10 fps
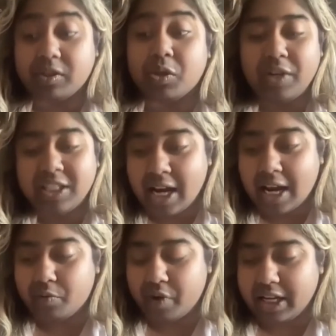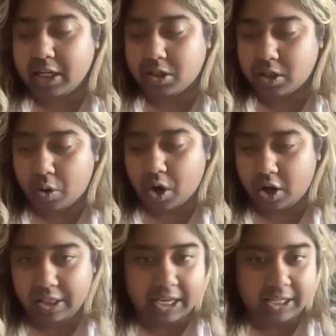The reason I had written it so
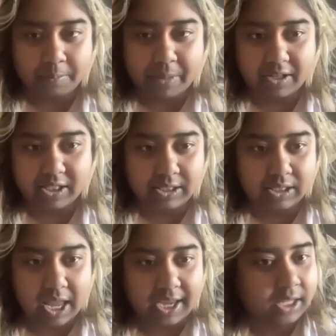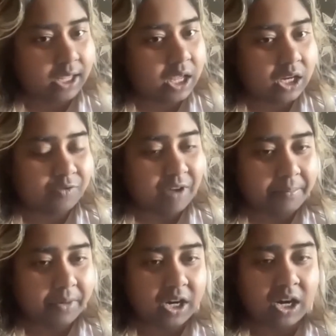early in comparison to like
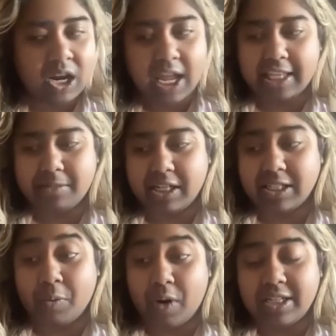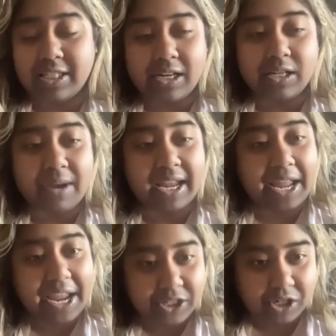November is because I wanted to send it to my
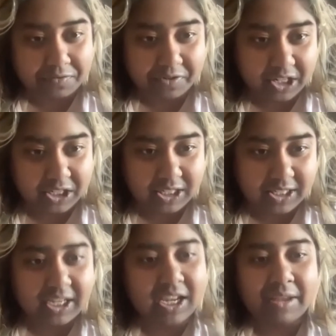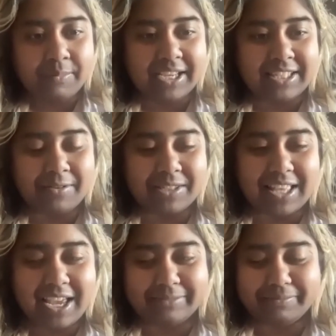agent first, because I was
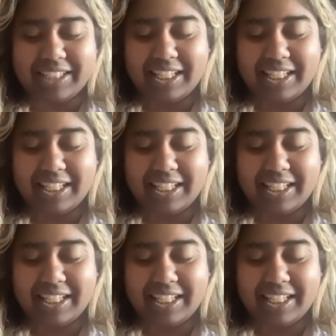like,